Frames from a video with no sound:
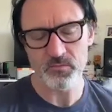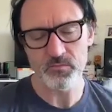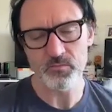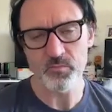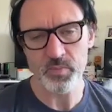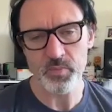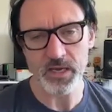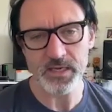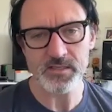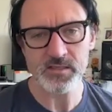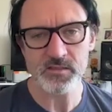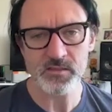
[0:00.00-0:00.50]

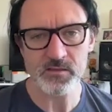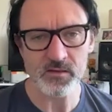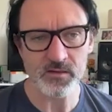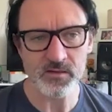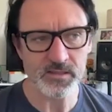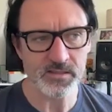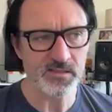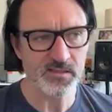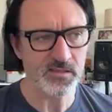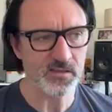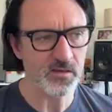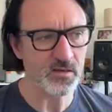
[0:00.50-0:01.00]
bass
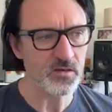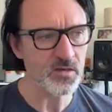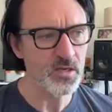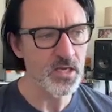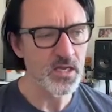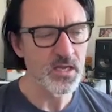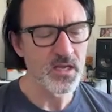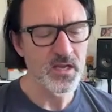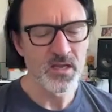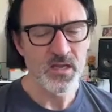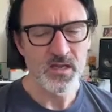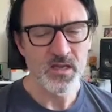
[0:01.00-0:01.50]
line. So
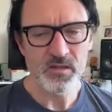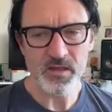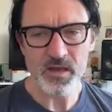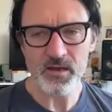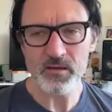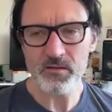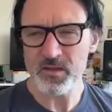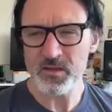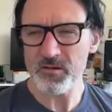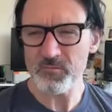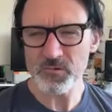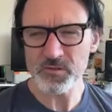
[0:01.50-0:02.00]

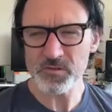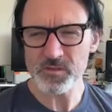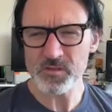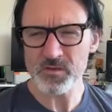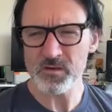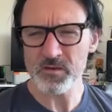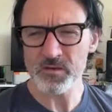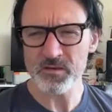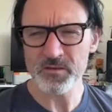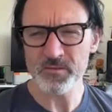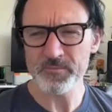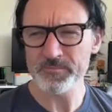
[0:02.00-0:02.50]
that was
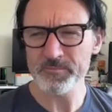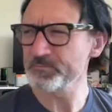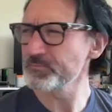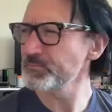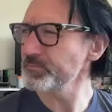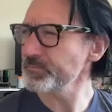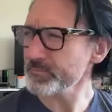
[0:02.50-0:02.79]
kind of,